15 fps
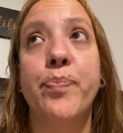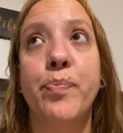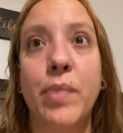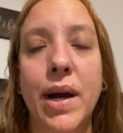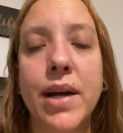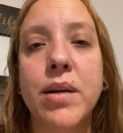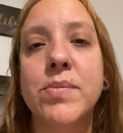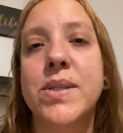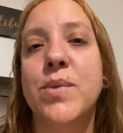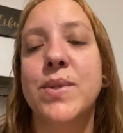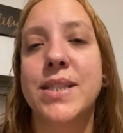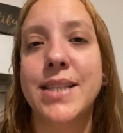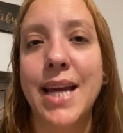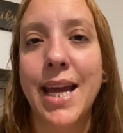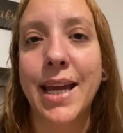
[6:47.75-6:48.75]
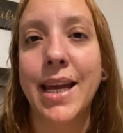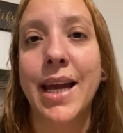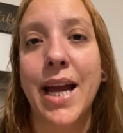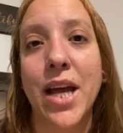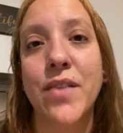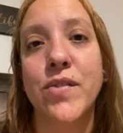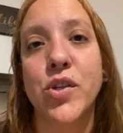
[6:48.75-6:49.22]
biopsy was taking
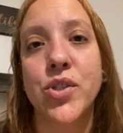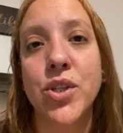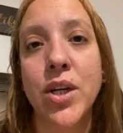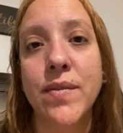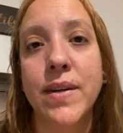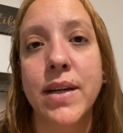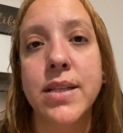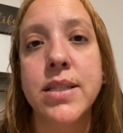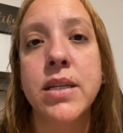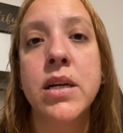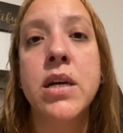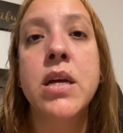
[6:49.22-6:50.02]
out of your cervix